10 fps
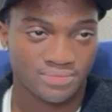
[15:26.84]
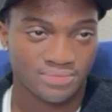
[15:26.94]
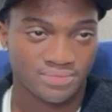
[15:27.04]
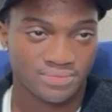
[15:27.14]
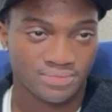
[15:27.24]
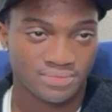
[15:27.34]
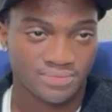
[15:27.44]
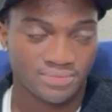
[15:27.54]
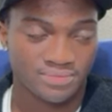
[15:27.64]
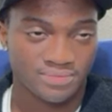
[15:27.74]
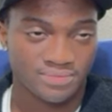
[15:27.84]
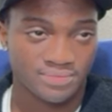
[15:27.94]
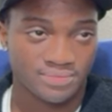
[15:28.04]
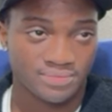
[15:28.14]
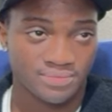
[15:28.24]

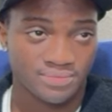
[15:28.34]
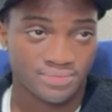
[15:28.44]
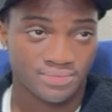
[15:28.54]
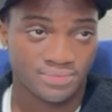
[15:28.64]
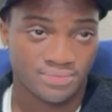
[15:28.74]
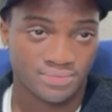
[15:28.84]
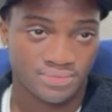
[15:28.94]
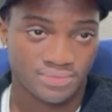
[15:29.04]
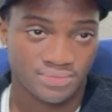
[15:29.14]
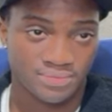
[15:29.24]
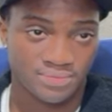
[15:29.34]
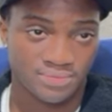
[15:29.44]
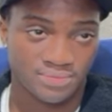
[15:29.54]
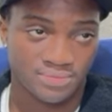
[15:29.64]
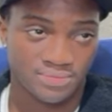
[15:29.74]

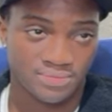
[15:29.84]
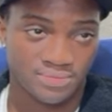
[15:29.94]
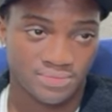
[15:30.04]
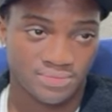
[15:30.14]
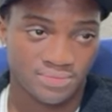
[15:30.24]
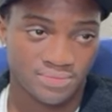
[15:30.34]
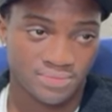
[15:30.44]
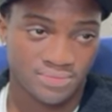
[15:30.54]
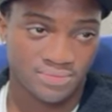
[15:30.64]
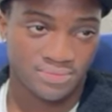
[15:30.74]
The person shown says nothing.